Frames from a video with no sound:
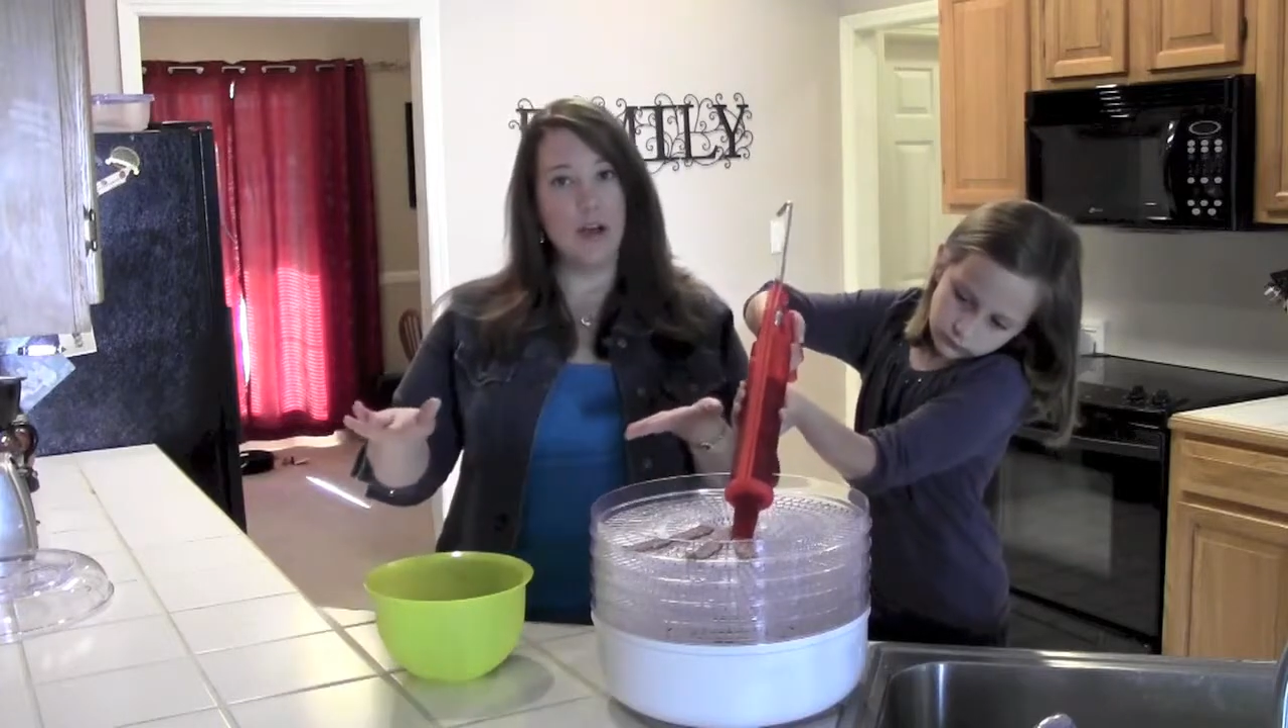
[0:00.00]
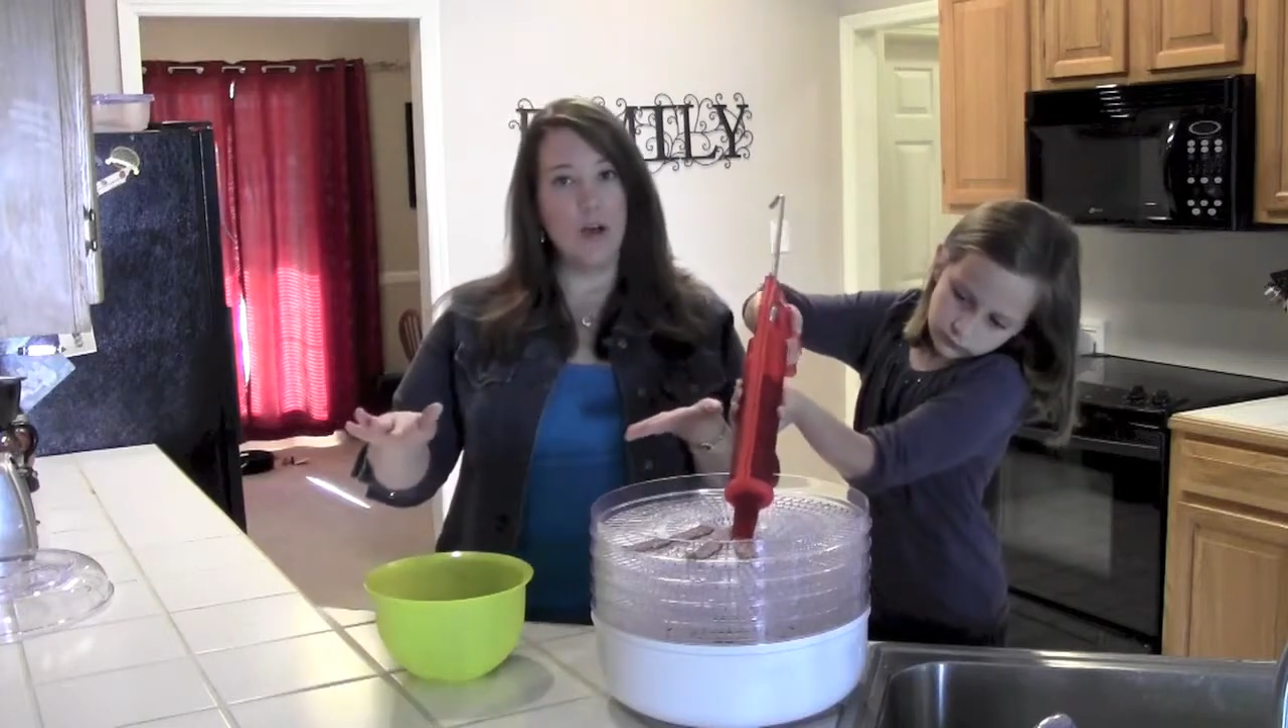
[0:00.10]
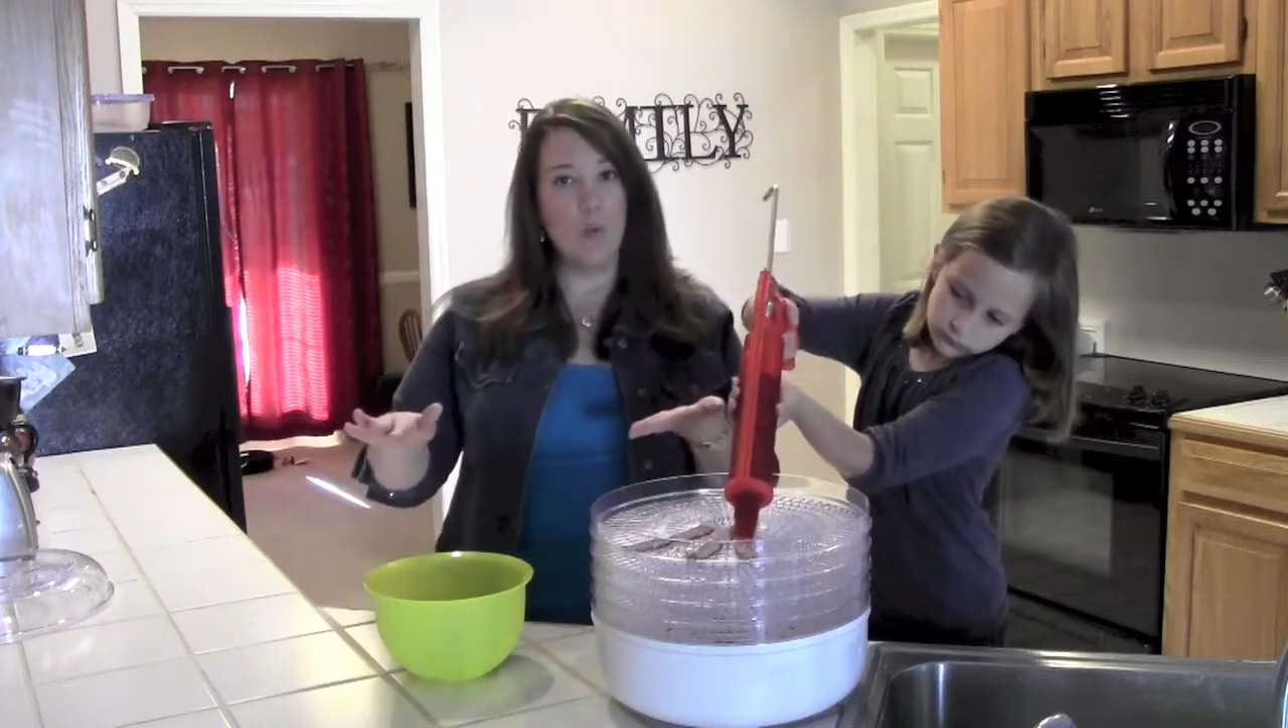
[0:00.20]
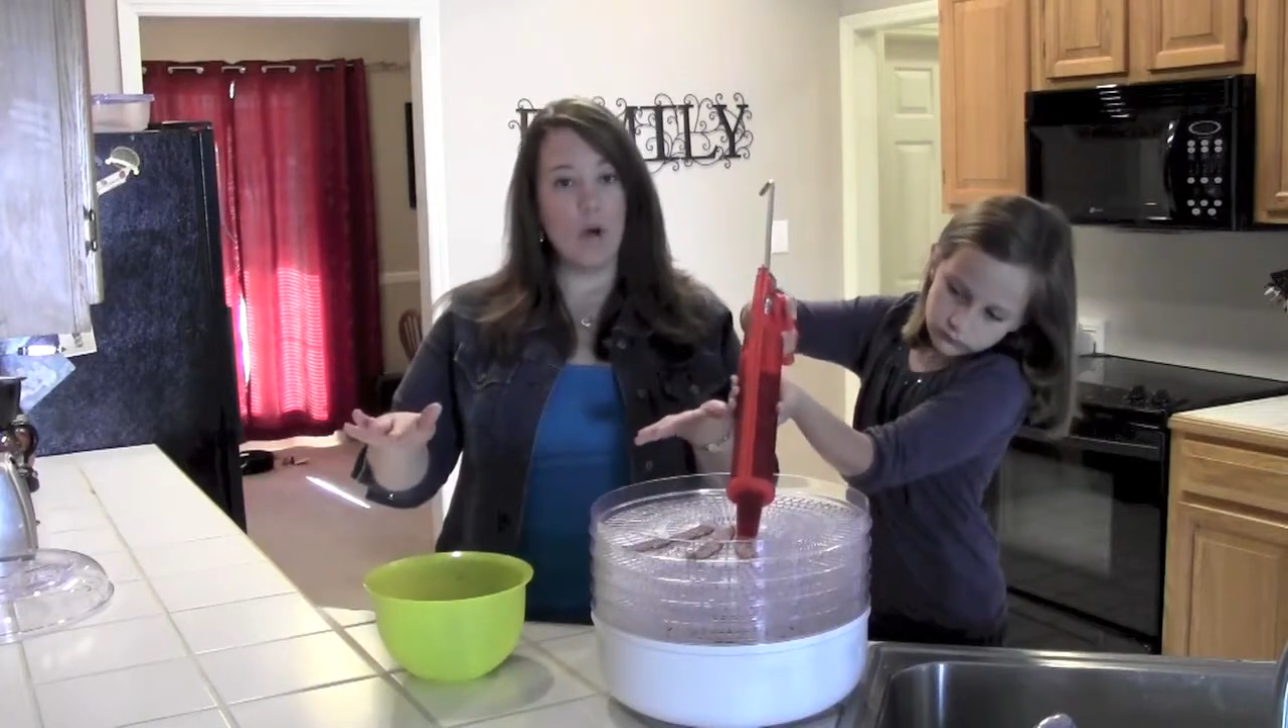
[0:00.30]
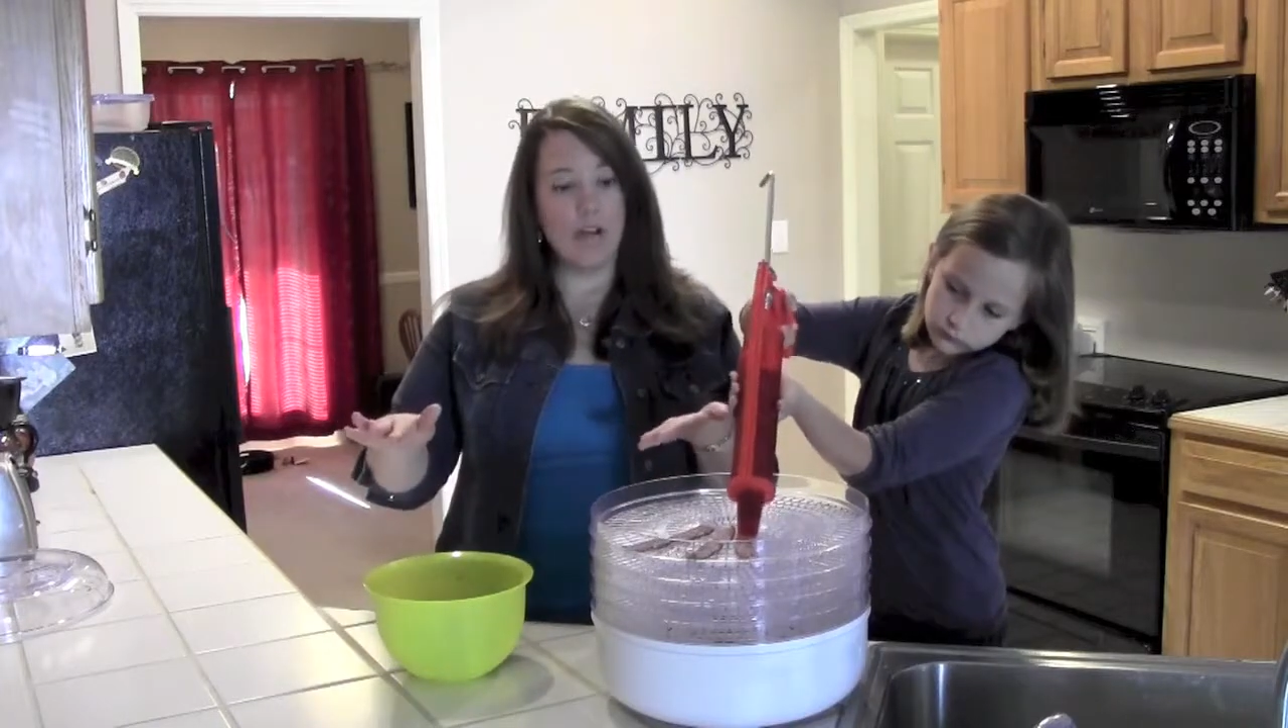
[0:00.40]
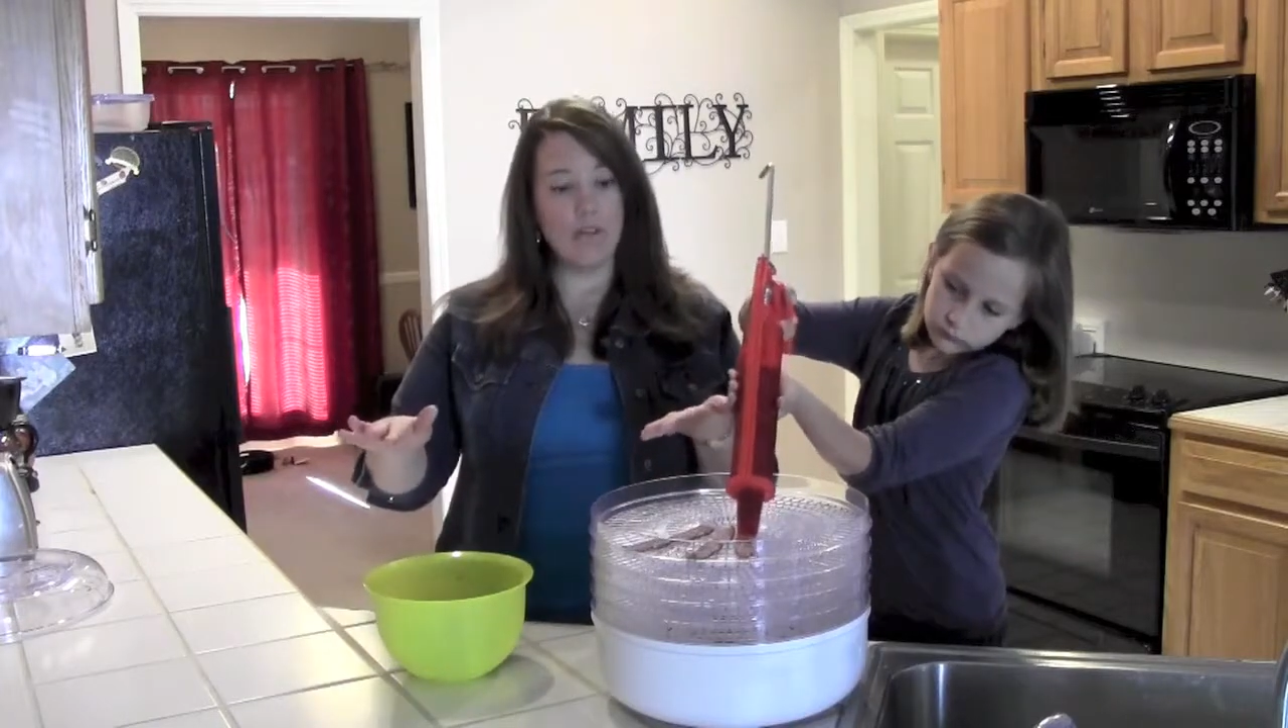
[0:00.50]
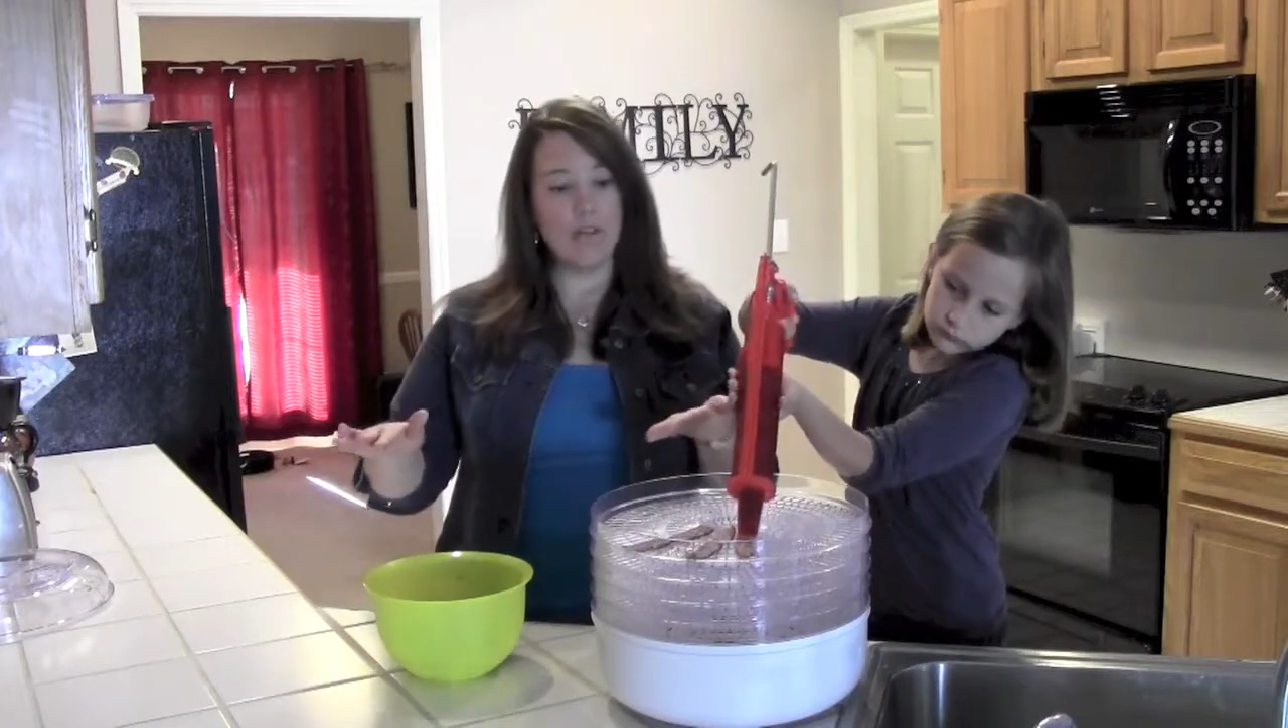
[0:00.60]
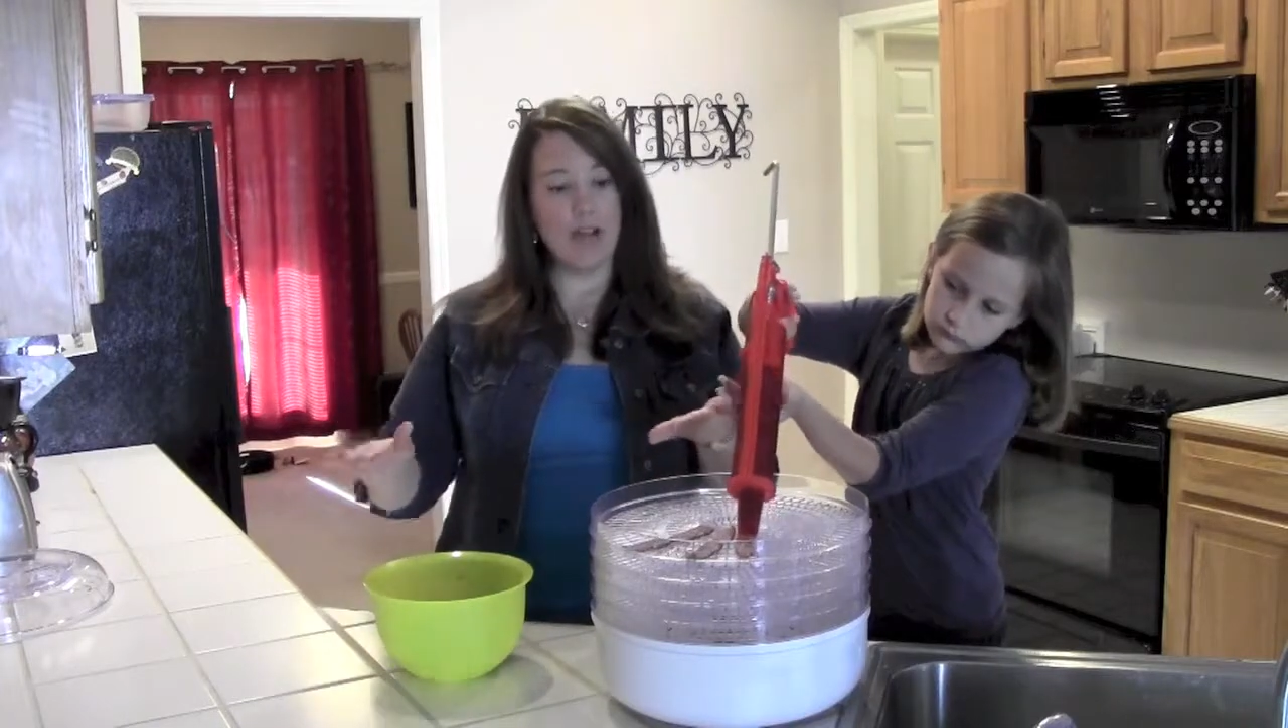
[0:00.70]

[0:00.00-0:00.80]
wire